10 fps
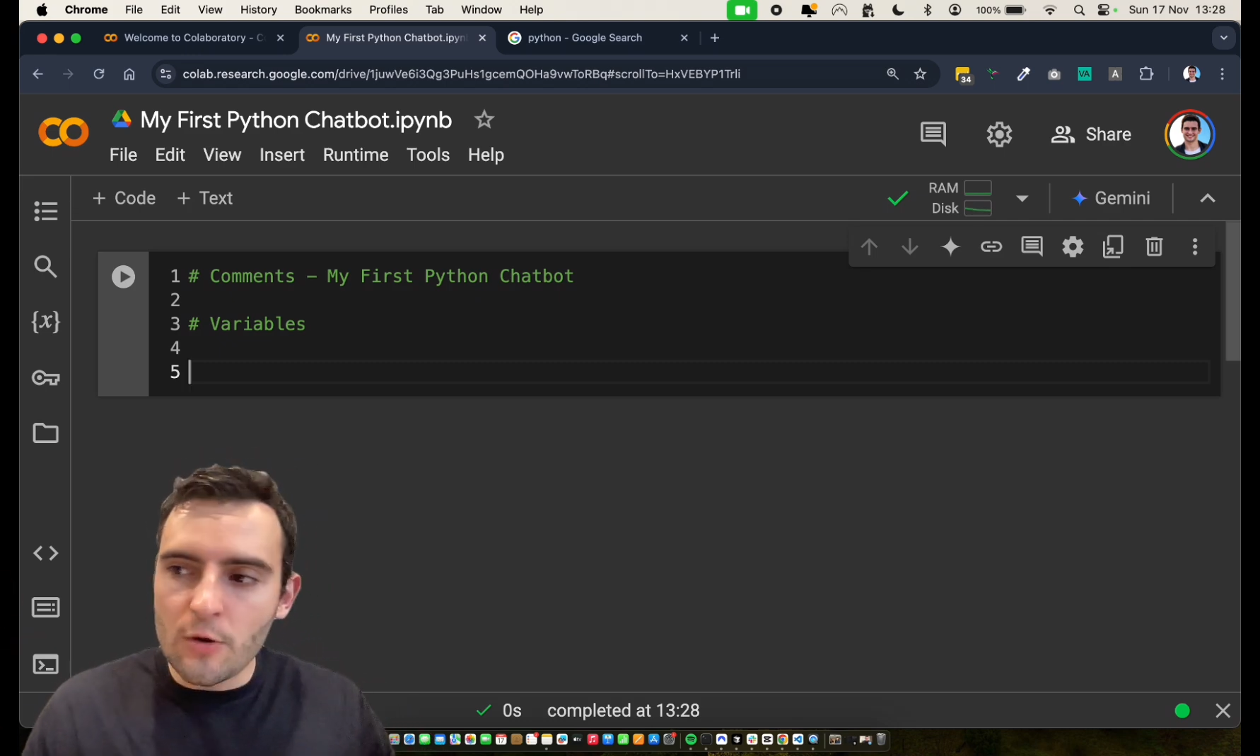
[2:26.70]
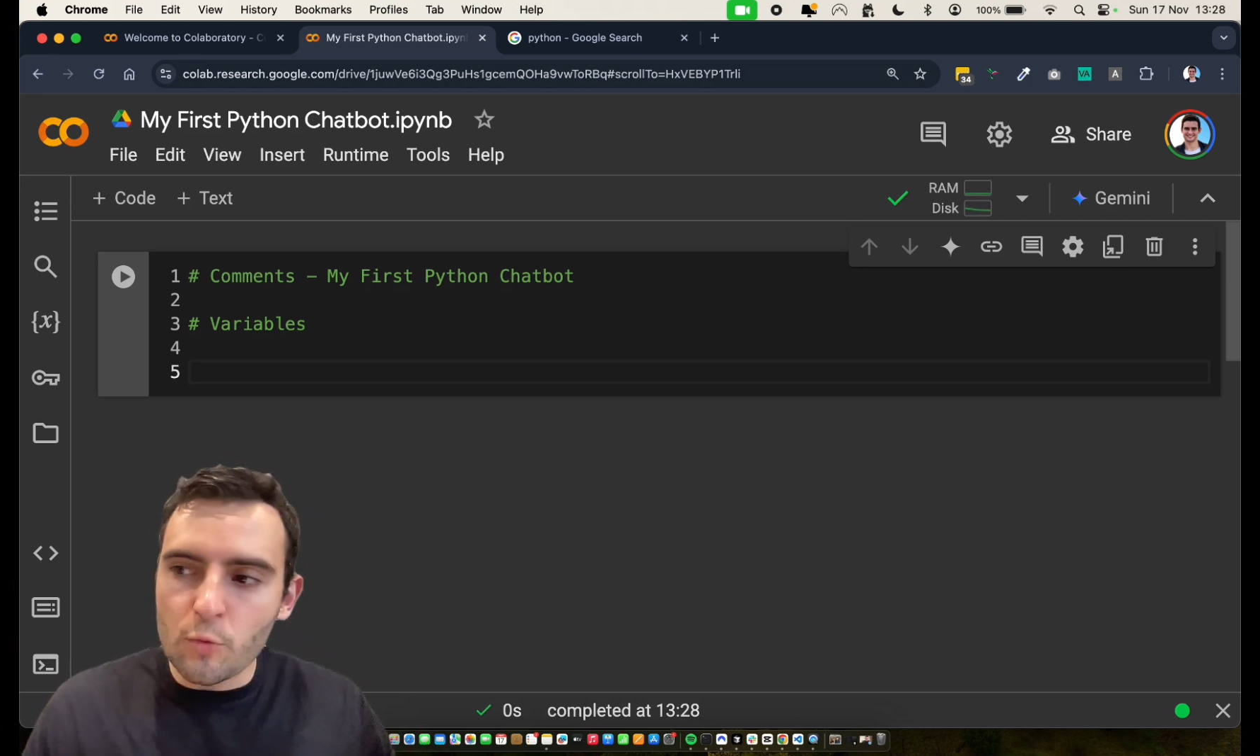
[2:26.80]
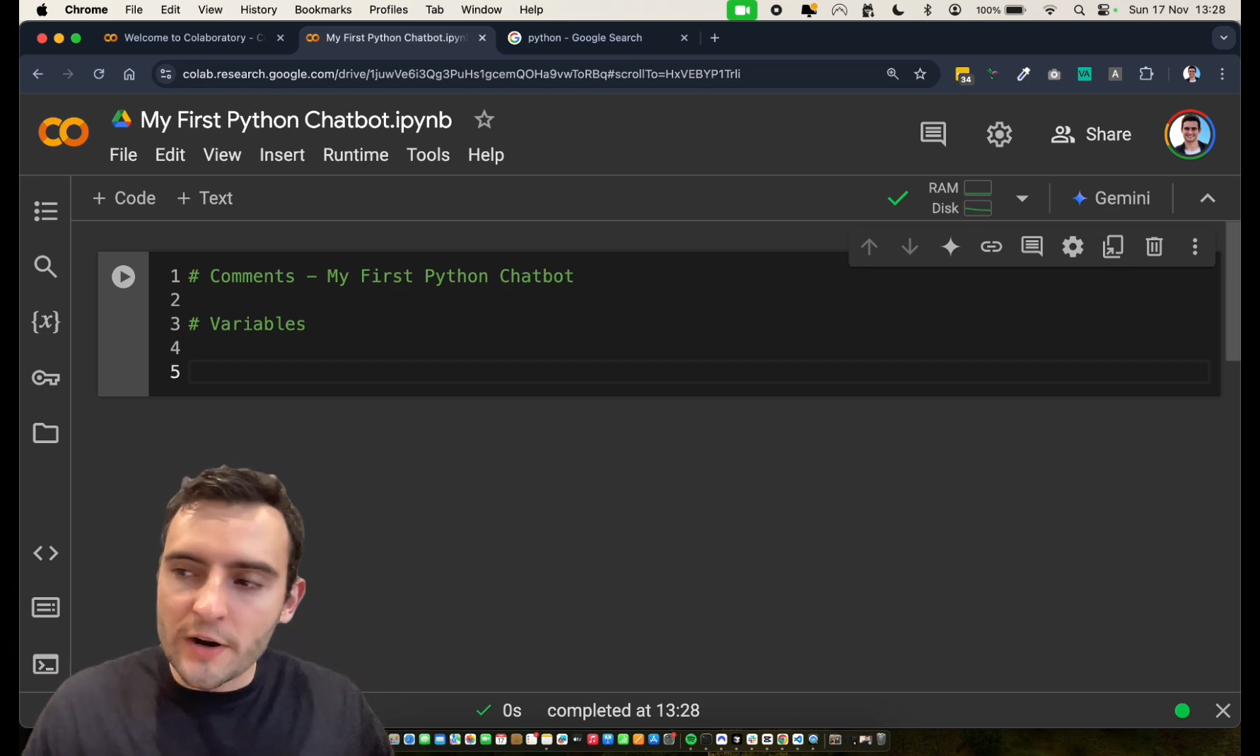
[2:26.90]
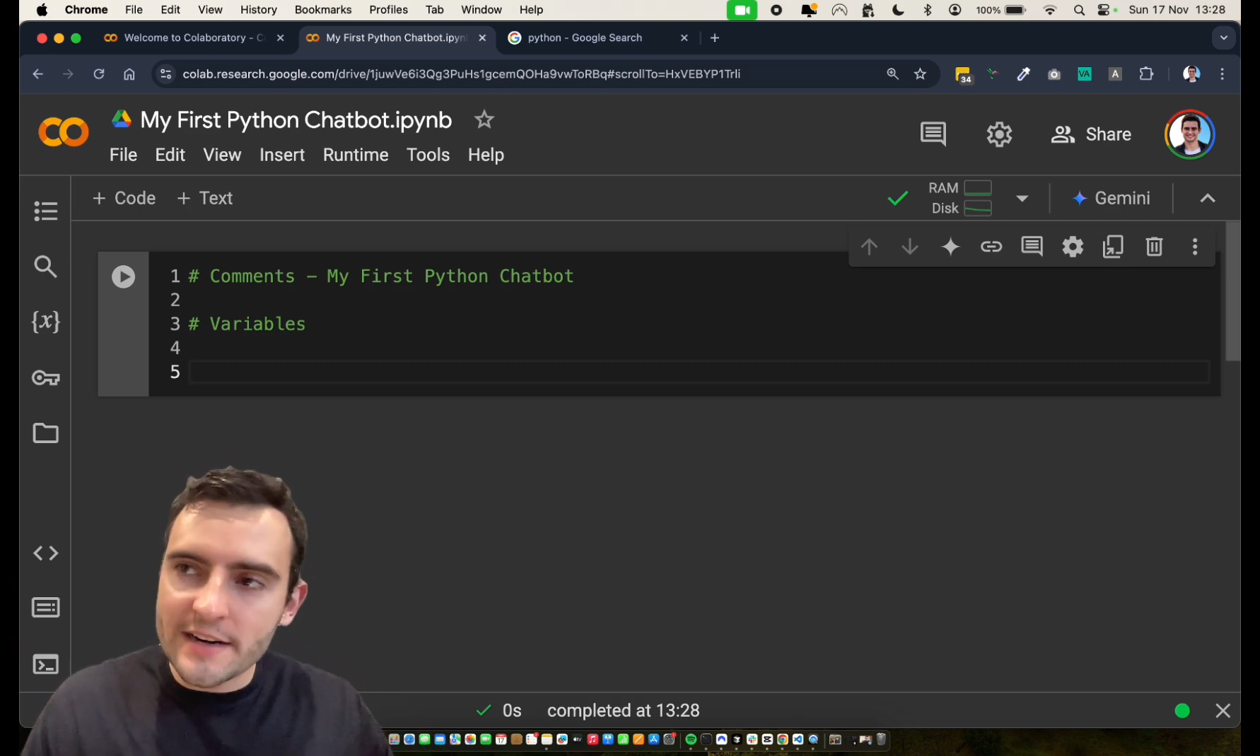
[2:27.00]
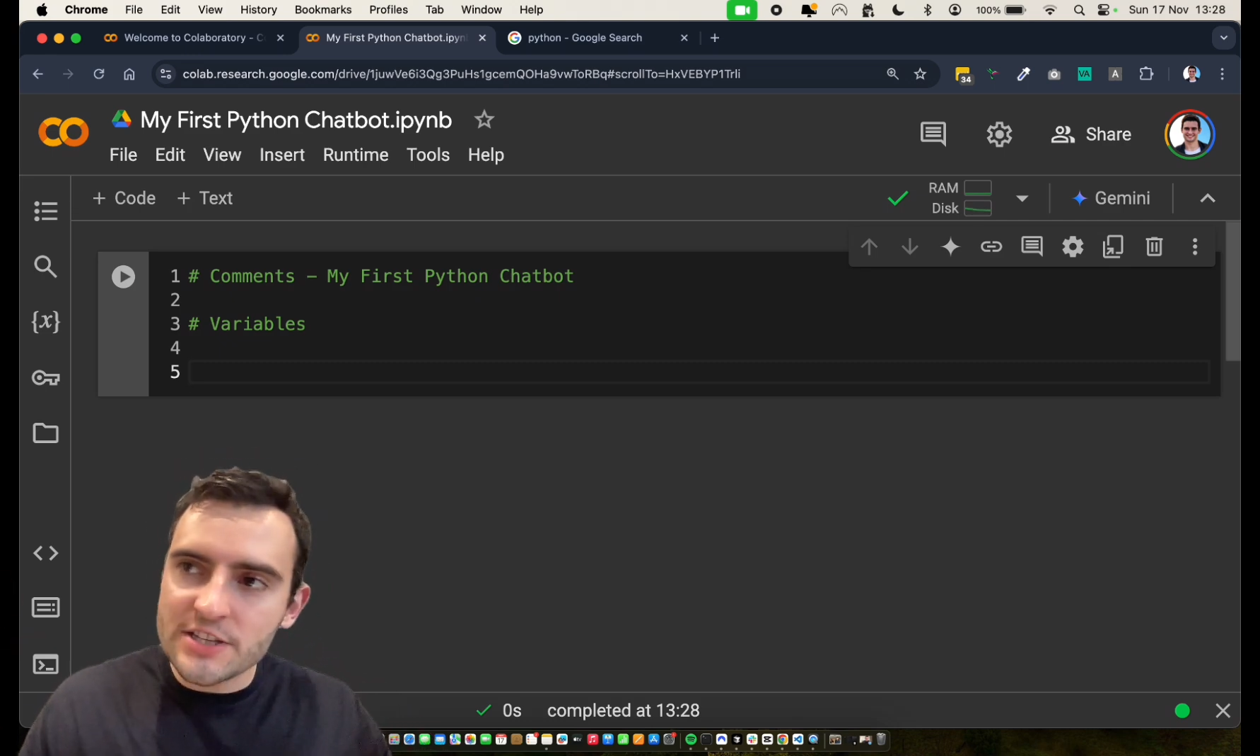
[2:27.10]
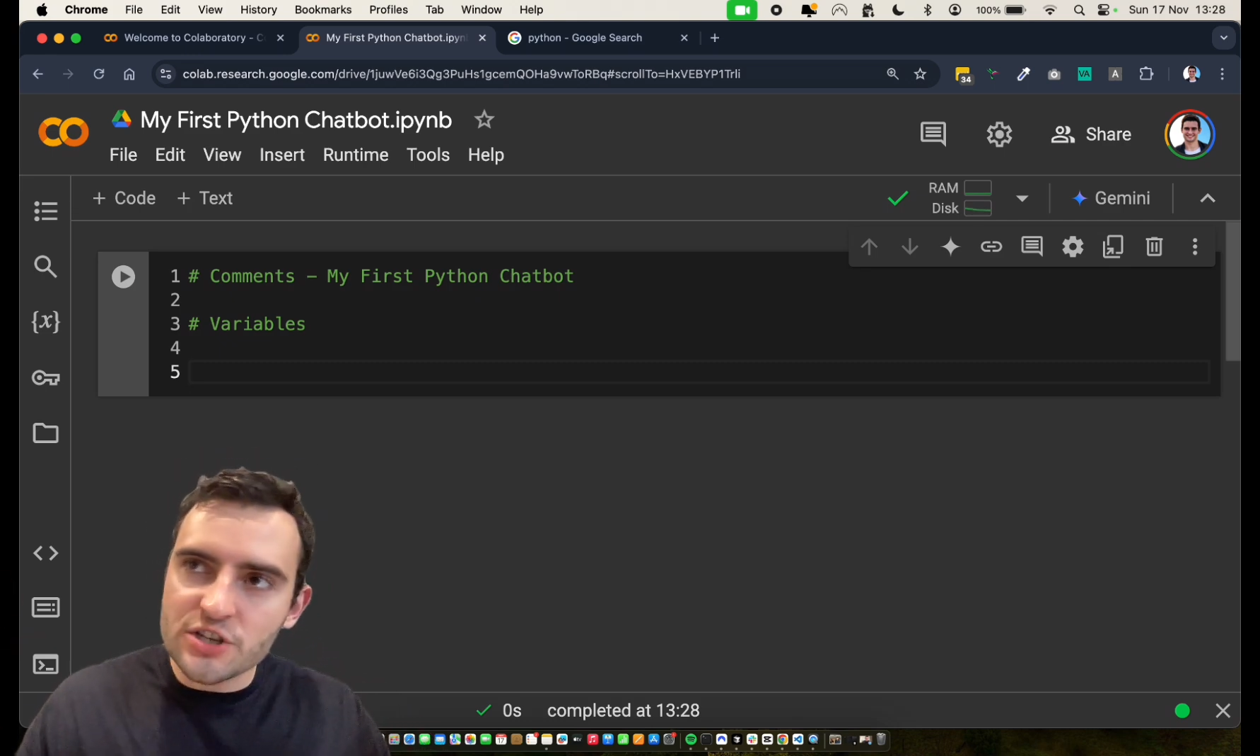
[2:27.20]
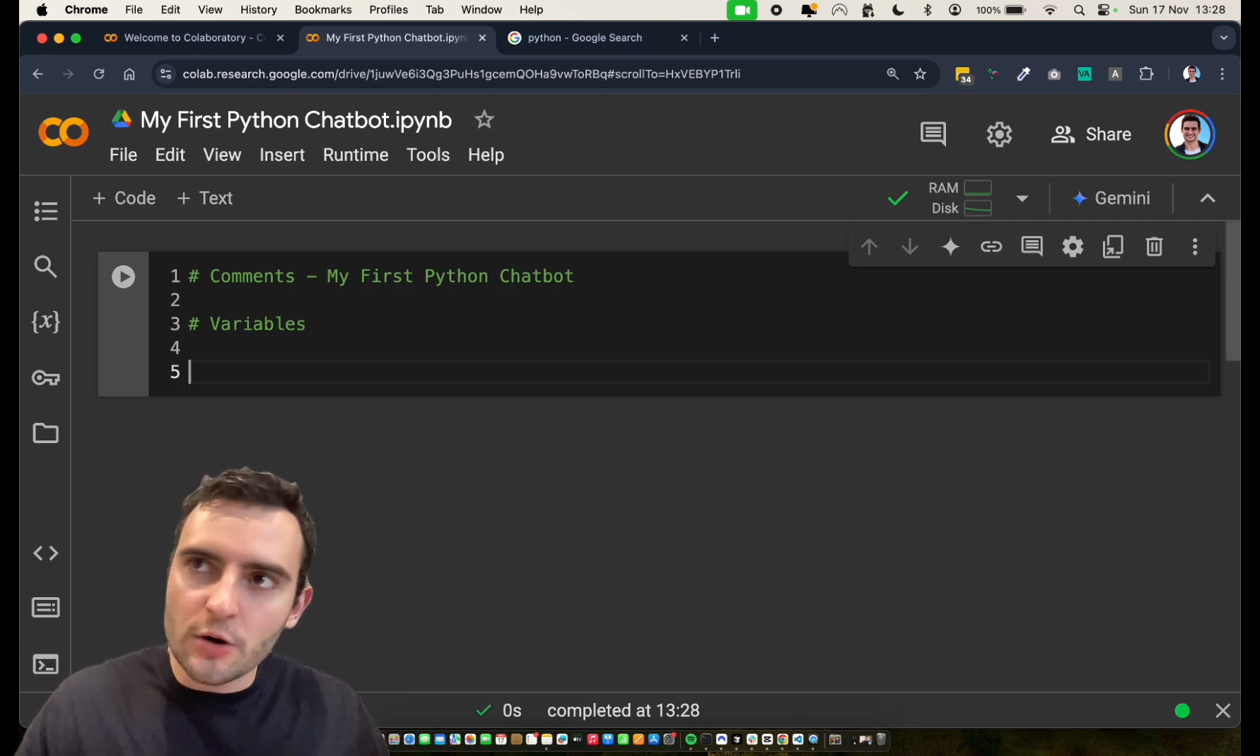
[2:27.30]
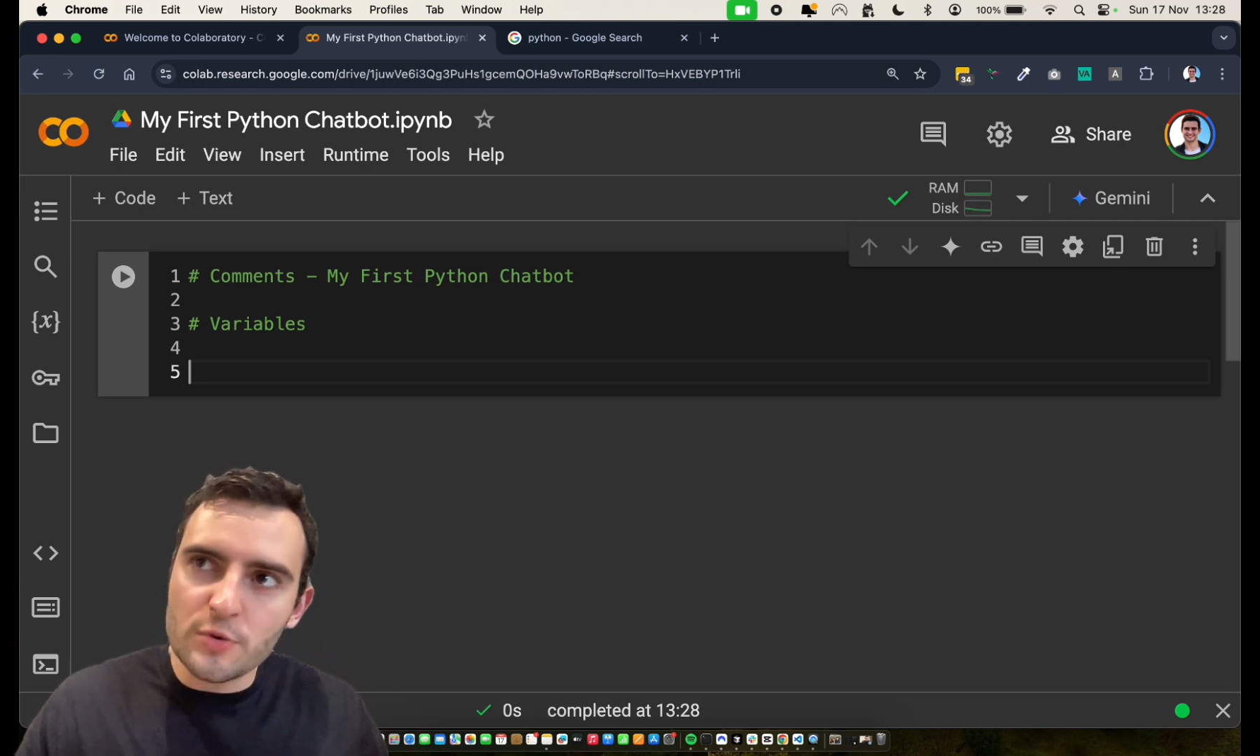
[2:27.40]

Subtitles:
We're gonna start